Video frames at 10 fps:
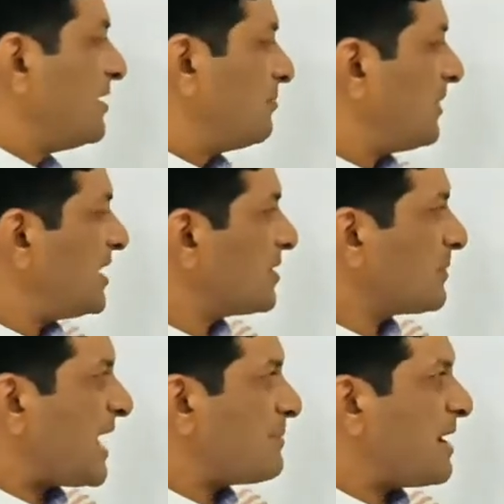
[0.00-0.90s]

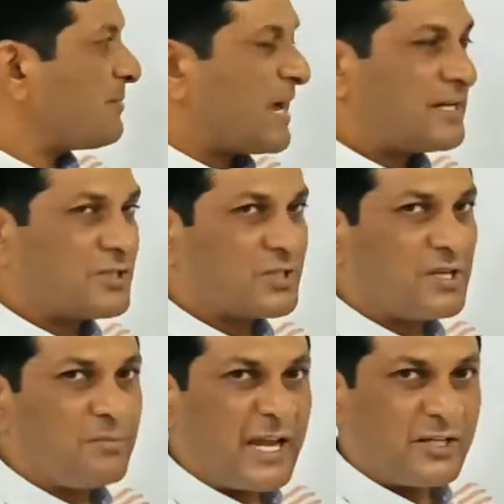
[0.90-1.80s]
Multiply by minus
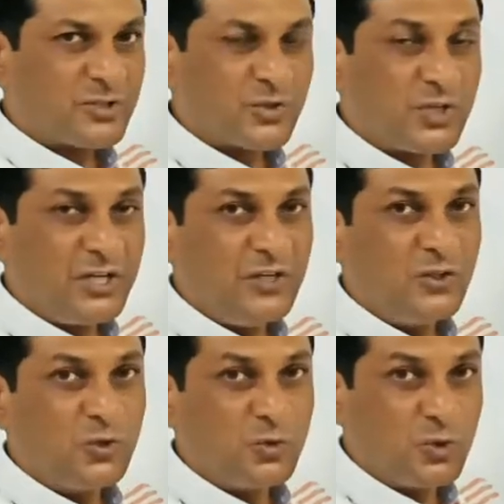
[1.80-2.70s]
3
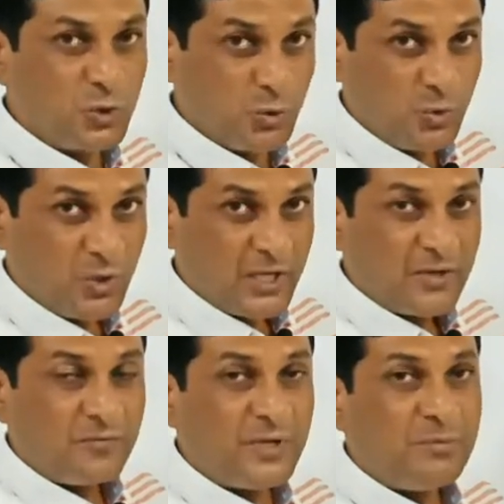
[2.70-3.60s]
into 2
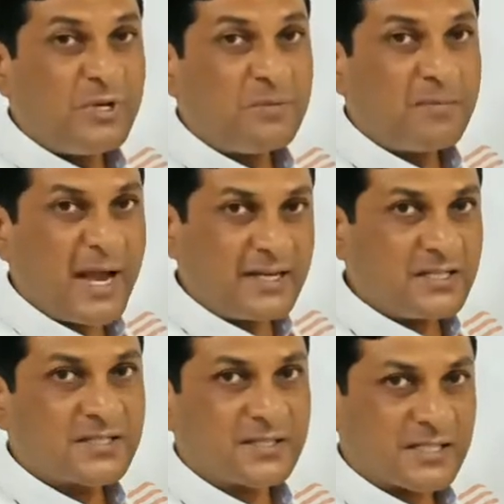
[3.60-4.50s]
will be
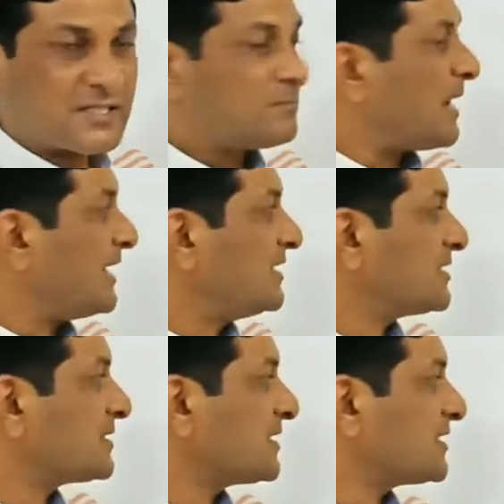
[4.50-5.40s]
minus 6.
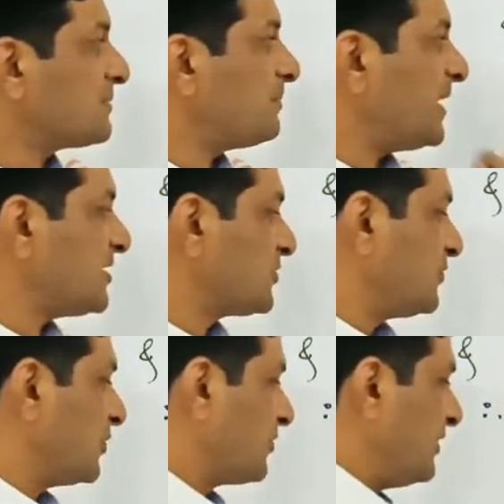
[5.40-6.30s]
Minus 6 plus
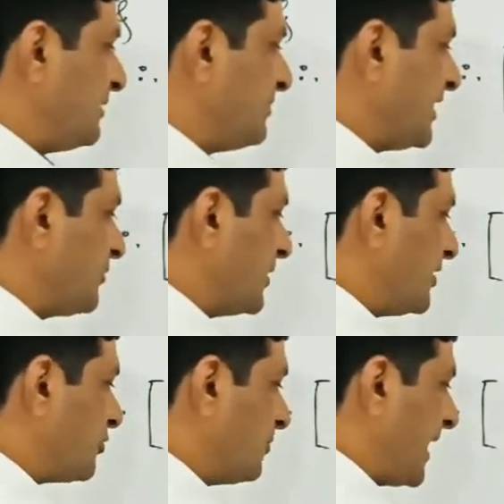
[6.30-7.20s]
4 will be equal
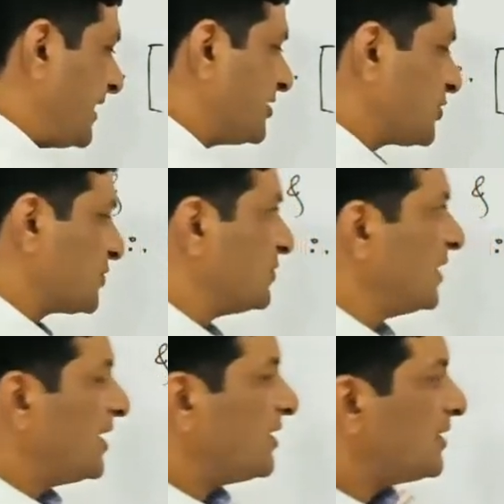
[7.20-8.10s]
to minus 2.
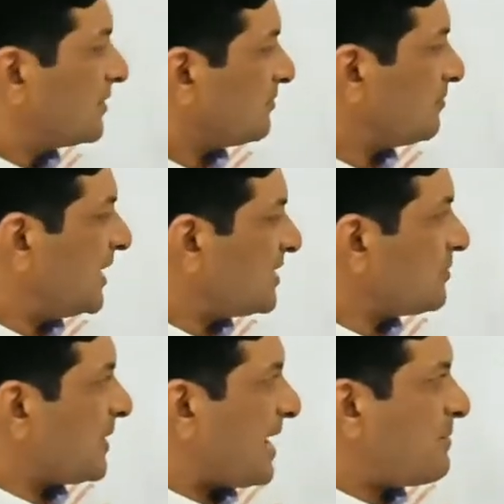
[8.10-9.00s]

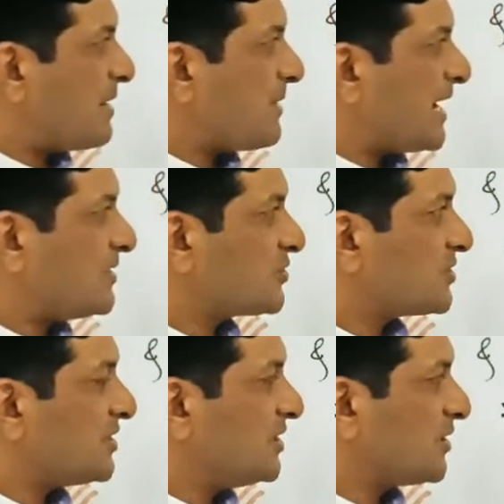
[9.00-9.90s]
Multiply by minus
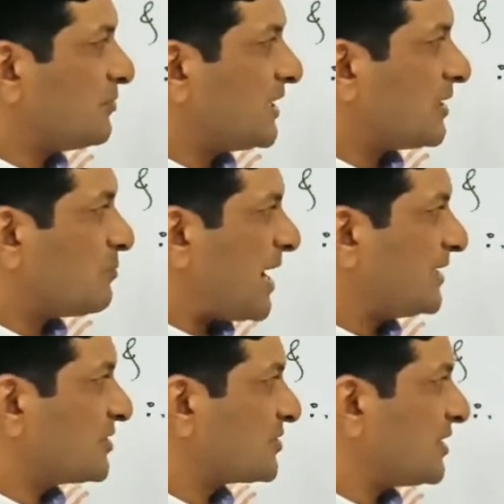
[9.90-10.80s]
3, here we will get
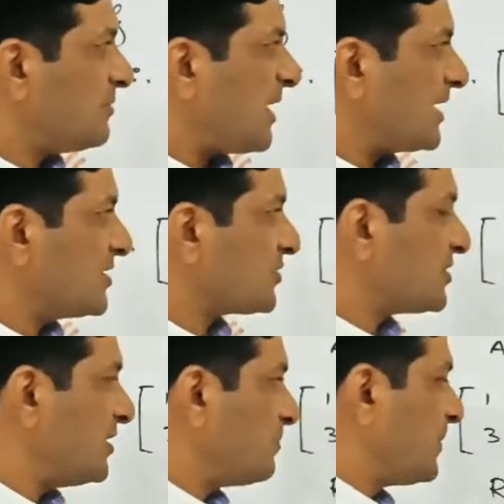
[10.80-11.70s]
minus
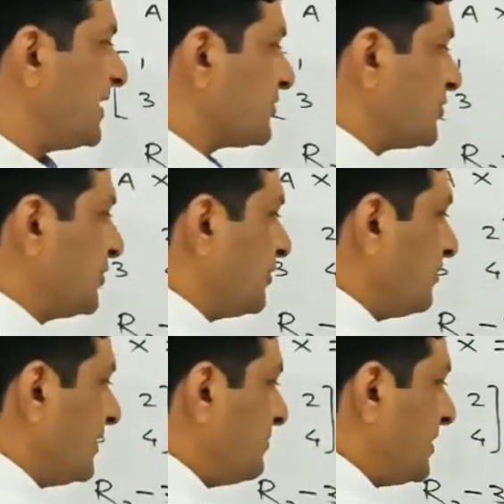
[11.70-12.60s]
3 plus 0
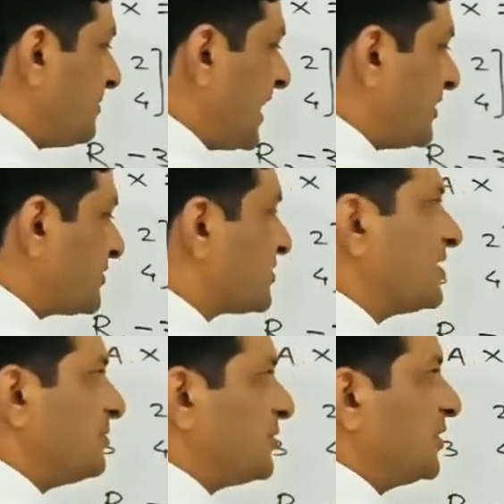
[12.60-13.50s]
will be minus
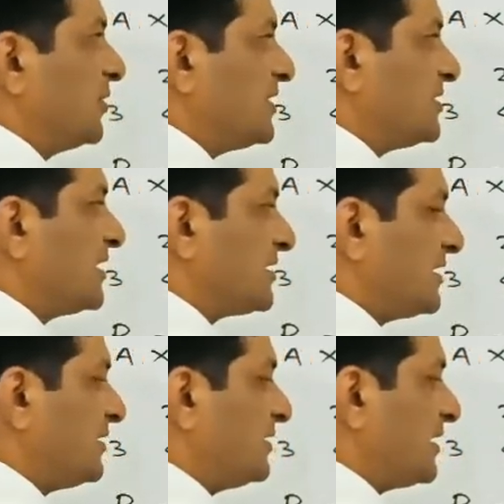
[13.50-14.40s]
3. If 0 is there, then